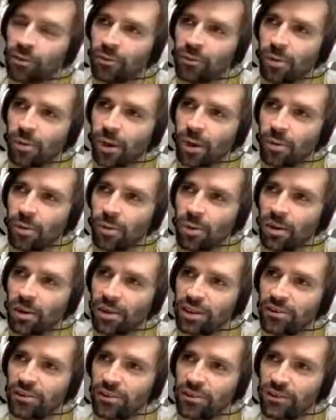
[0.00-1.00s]
not work
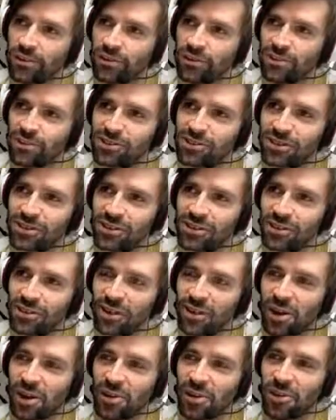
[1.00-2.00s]
with the officials is
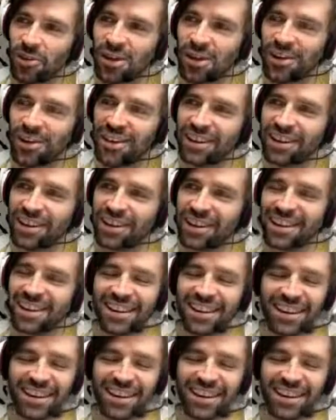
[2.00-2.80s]
not the right word.